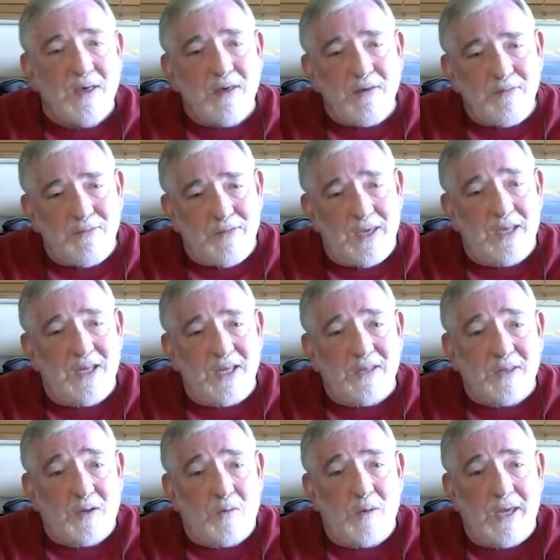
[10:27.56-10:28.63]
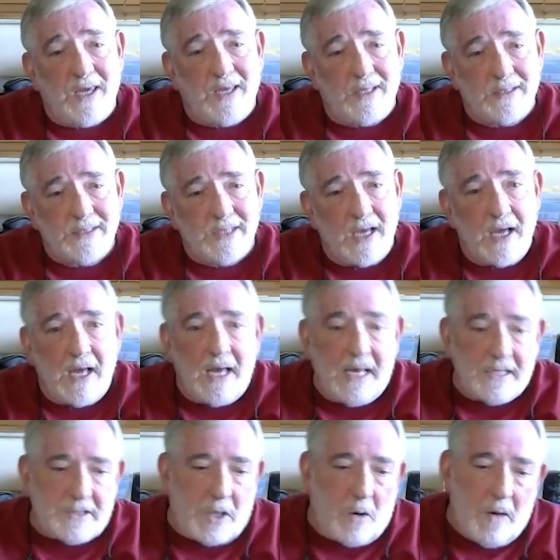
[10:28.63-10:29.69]
feeding the queens.
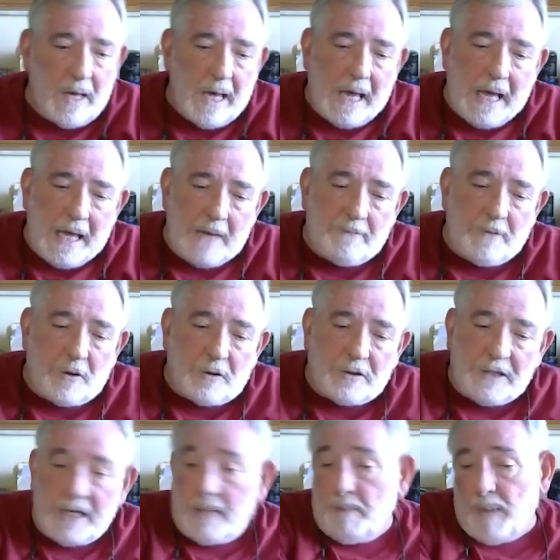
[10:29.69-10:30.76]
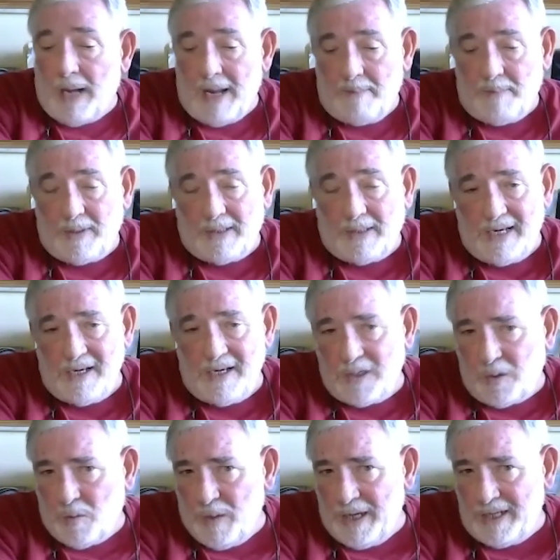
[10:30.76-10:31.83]
So if you're depopulating the
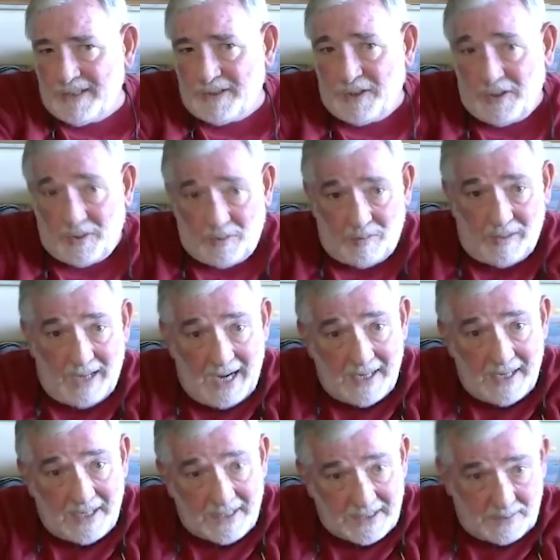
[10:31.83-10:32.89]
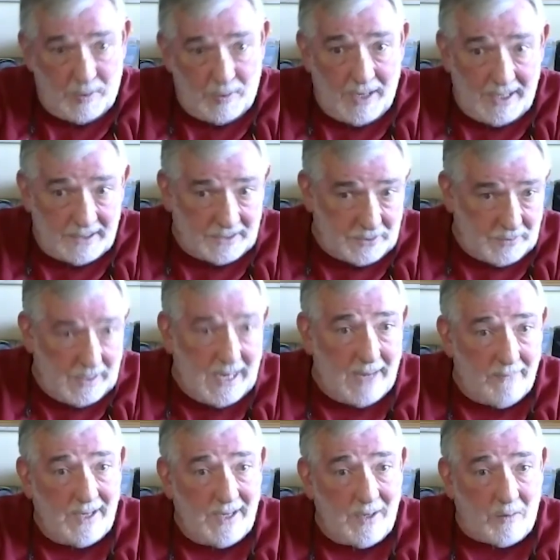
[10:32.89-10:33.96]
queens that are creating Spring's
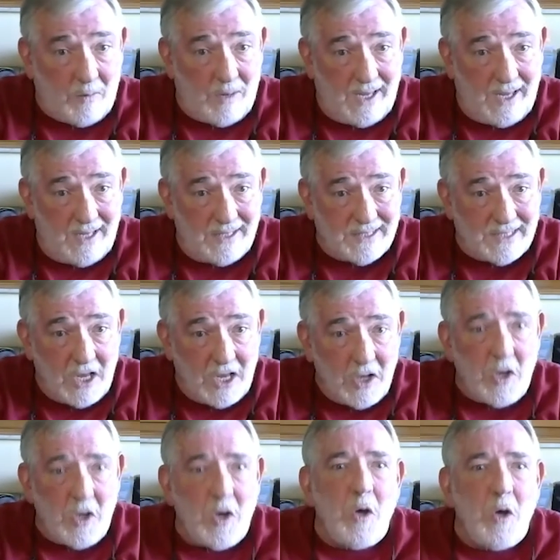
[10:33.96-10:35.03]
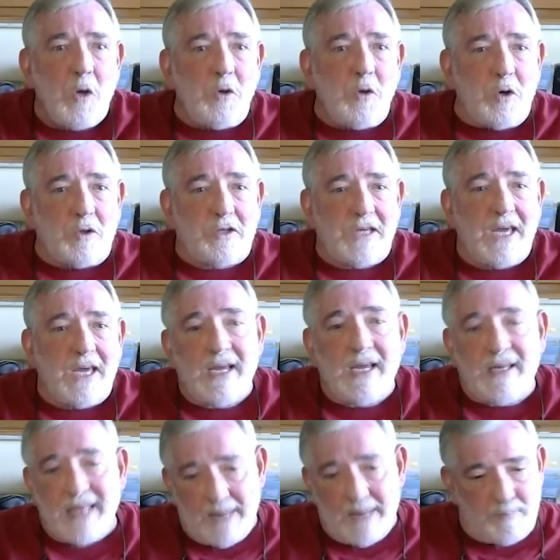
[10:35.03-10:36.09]
traveling queens, you're taking
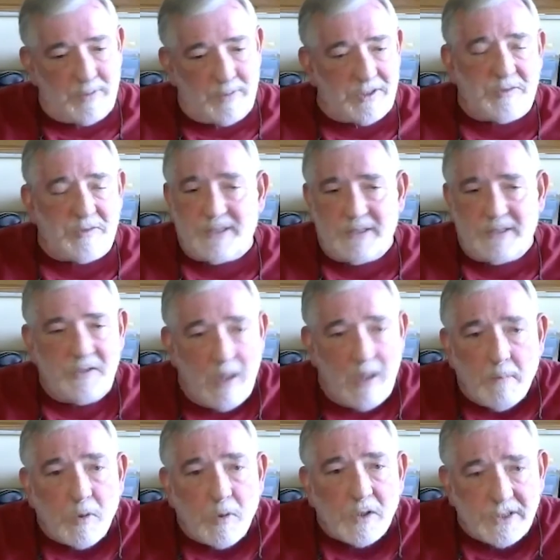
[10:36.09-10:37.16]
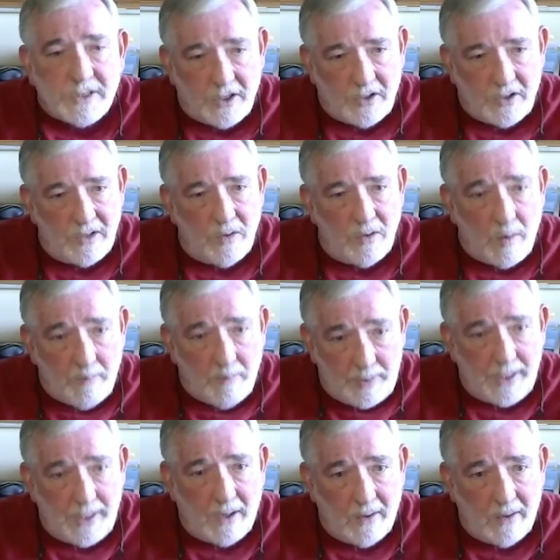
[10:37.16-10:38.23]
that numbers that are going to
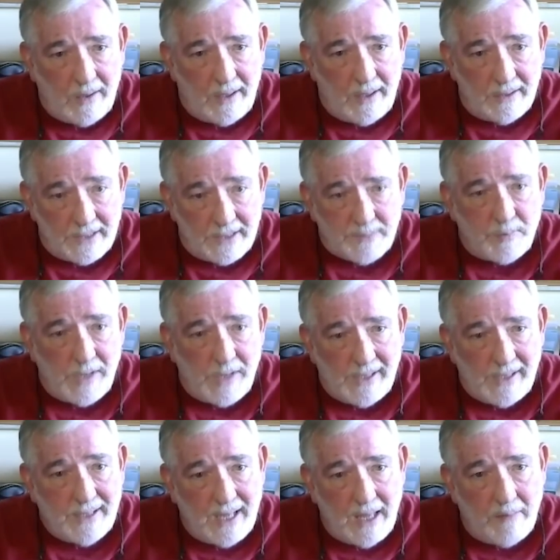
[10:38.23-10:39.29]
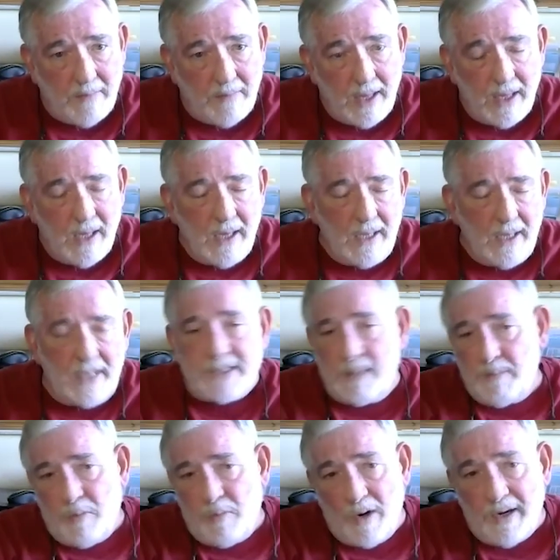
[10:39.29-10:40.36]
appear in the springtime. And it's
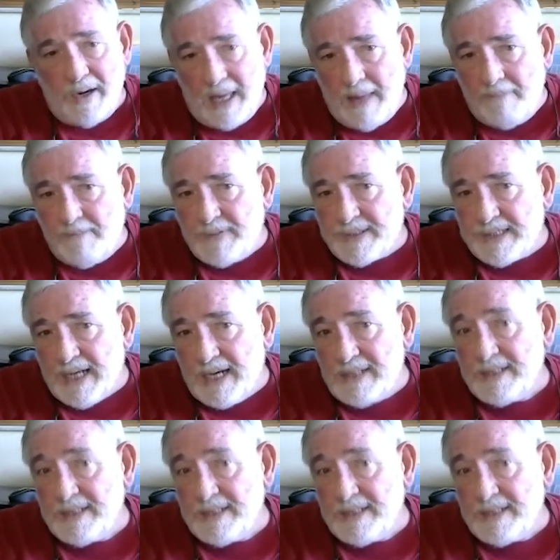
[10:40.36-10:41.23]
important to emphasize